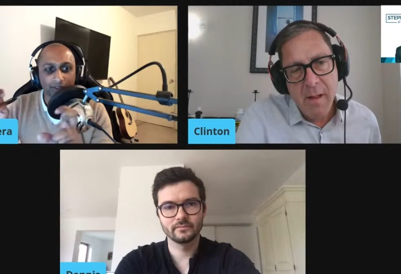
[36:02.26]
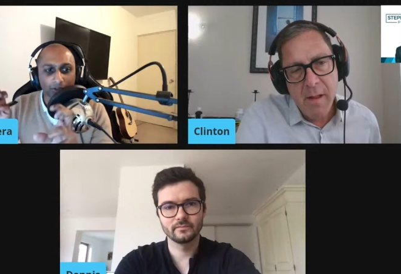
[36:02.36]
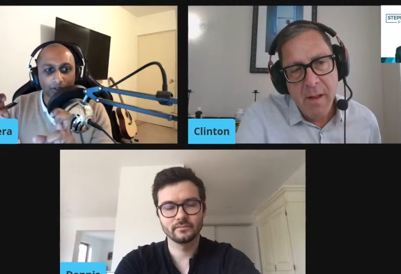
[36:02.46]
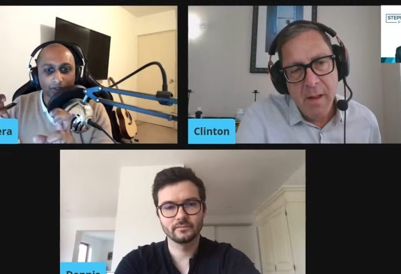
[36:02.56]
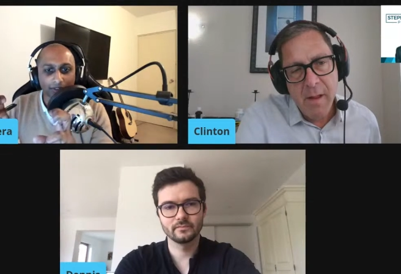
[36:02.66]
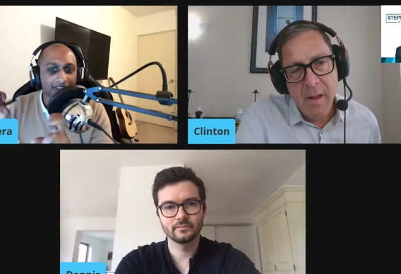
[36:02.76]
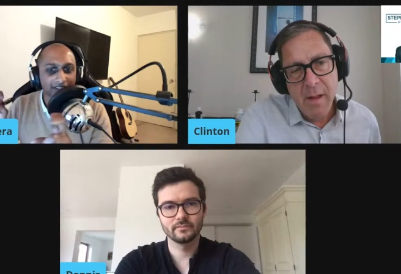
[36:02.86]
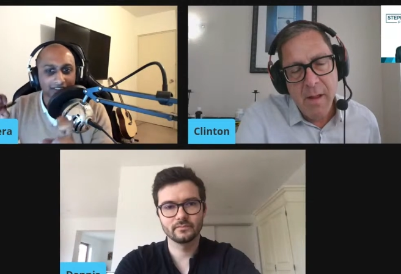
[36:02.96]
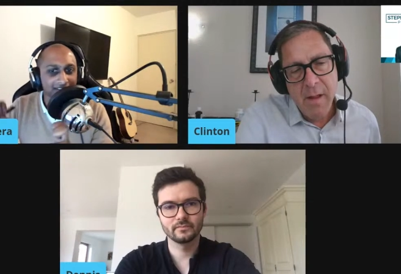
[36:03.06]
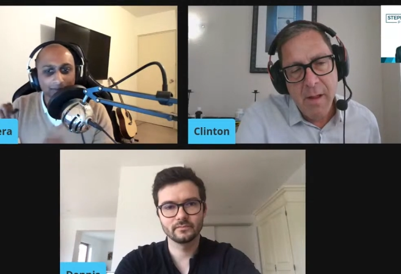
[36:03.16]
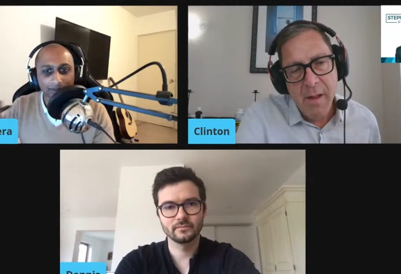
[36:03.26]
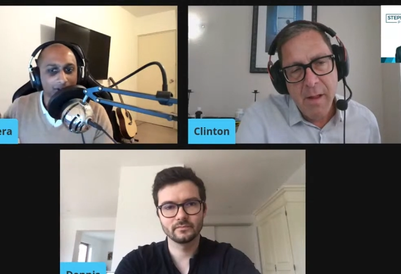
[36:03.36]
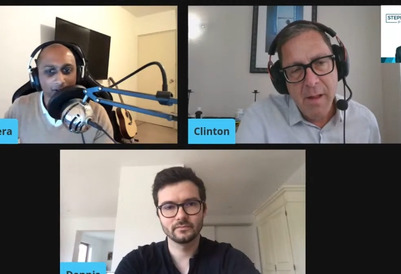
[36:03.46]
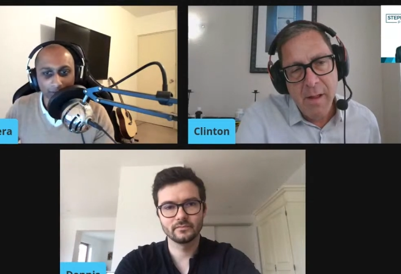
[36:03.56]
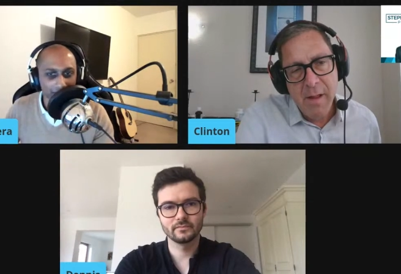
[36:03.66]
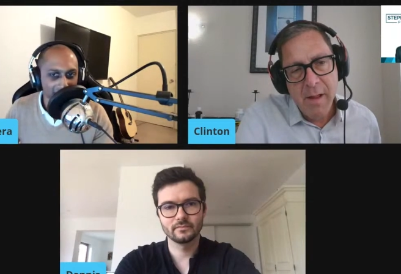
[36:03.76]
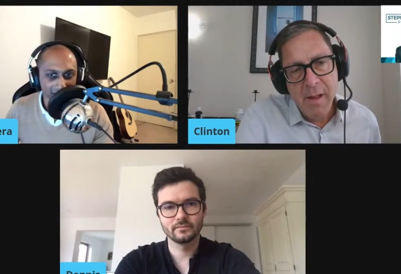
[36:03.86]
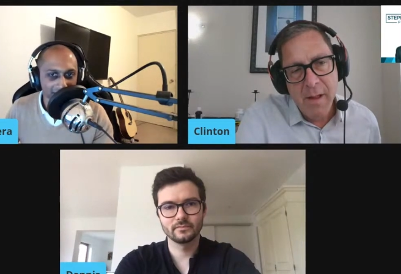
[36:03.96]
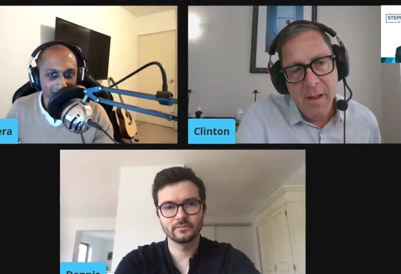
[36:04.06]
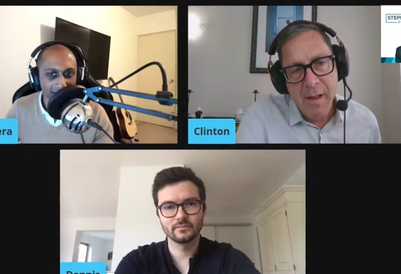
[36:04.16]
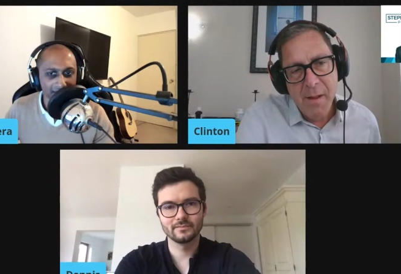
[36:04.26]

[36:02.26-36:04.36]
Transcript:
Speaker 1: your nexus with your home country, right?